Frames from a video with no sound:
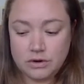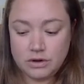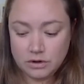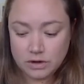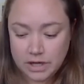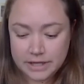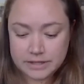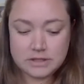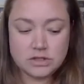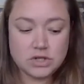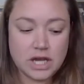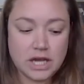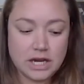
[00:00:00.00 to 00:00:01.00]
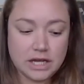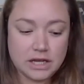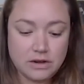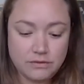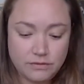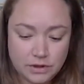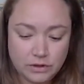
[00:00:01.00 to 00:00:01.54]
you're concentrating and
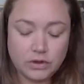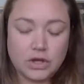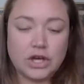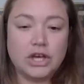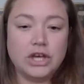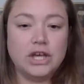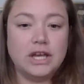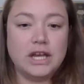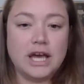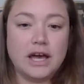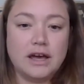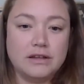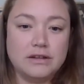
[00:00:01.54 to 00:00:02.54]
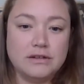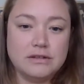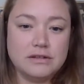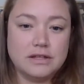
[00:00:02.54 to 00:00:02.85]
you feel good and